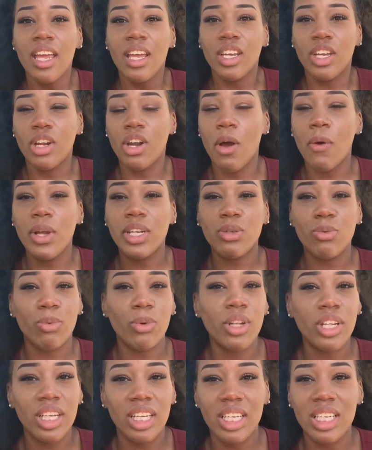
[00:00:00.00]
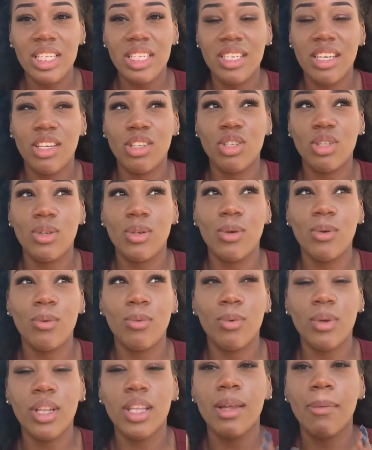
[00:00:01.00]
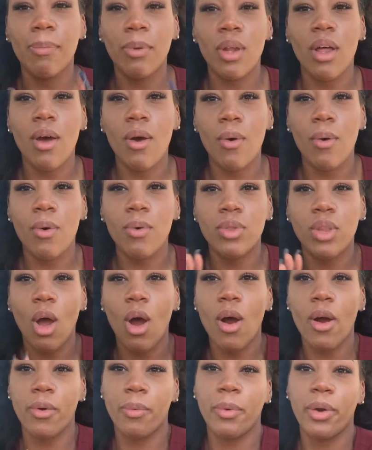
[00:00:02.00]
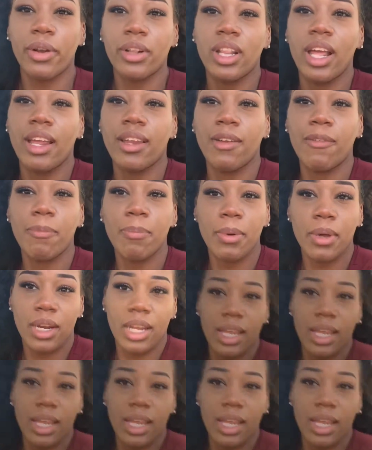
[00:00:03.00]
You know, it's really easy to really blow the hard work that you've put